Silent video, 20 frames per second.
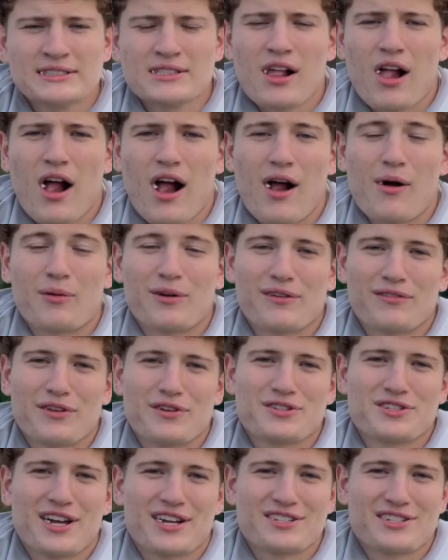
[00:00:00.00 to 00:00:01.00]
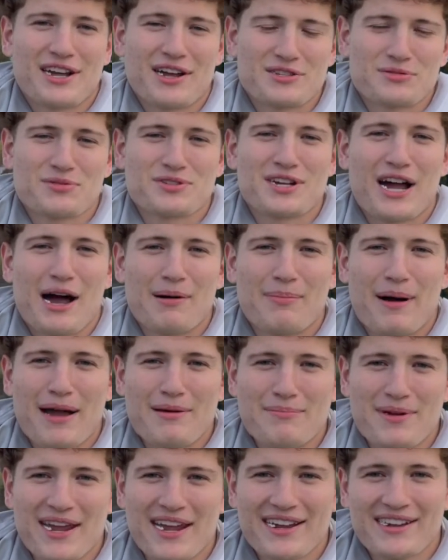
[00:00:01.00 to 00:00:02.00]
Uh, one of those touchdowns was caught by
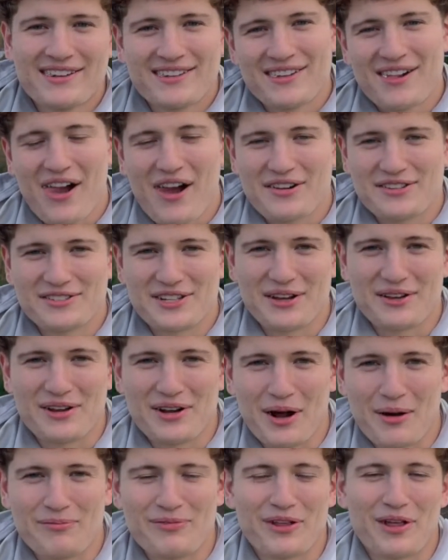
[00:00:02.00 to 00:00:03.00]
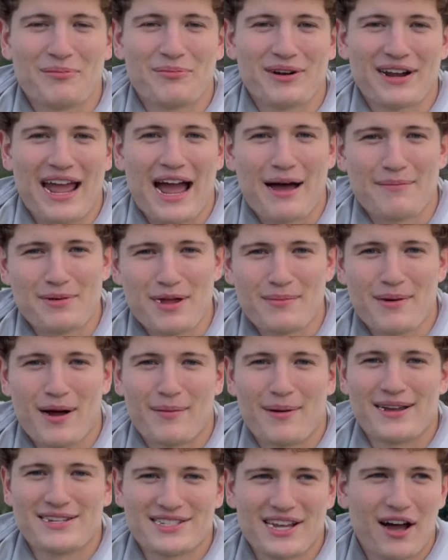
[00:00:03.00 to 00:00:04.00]
me. So, you know, I'm feeling pretty happy about
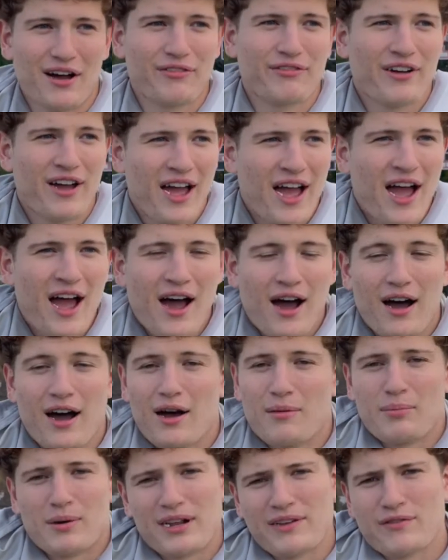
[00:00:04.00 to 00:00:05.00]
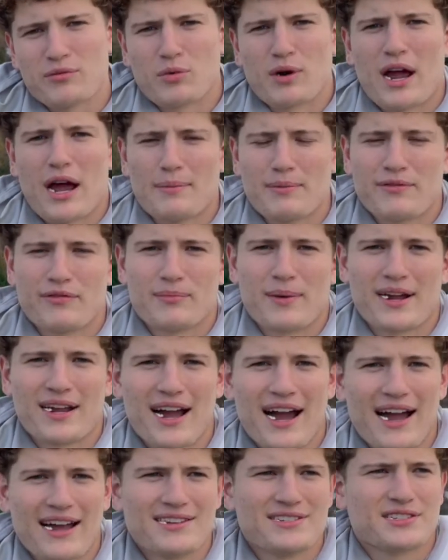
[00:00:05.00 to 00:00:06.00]
myself. Uh, but even more happy for my
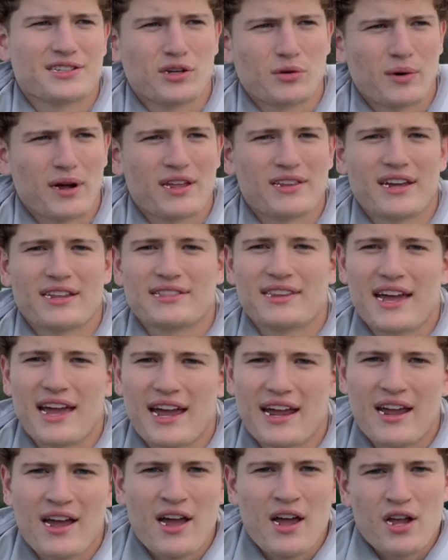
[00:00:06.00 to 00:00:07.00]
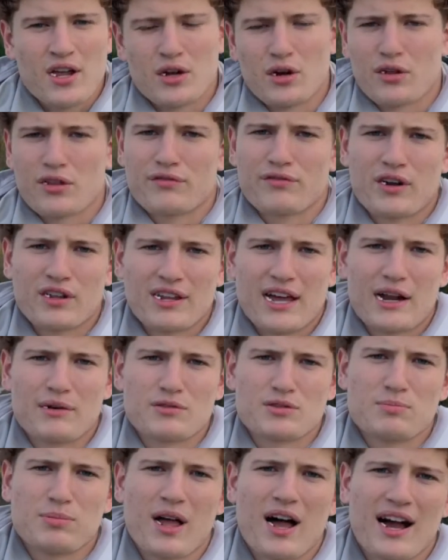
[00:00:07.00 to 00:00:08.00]
guys and the way that they, you know, the front line
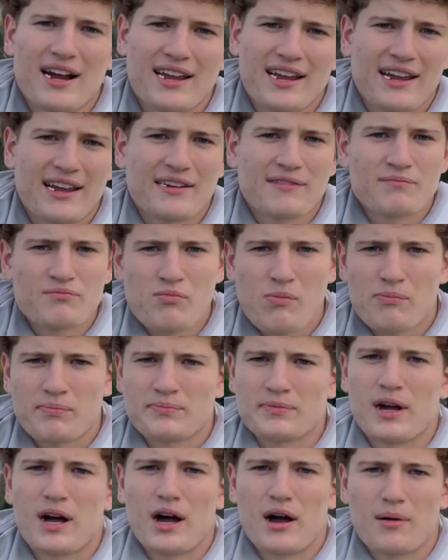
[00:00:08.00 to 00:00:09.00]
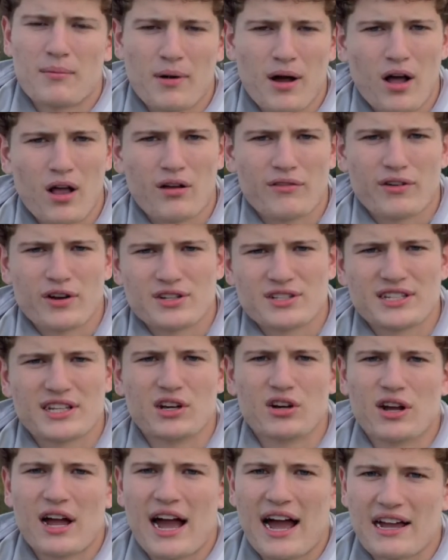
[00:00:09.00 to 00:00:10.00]
was blocking, um, all of our
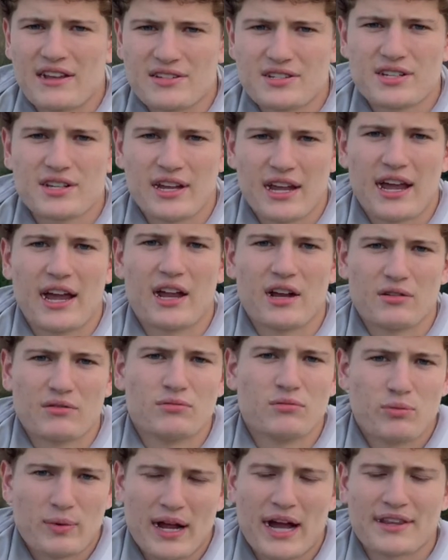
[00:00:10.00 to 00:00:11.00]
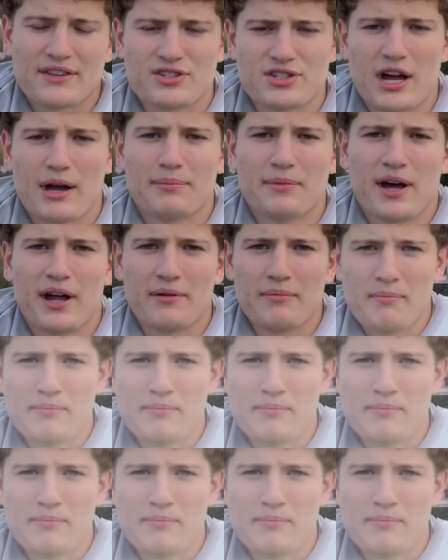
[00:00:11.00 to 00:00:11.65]
skill guys, and we got the job done.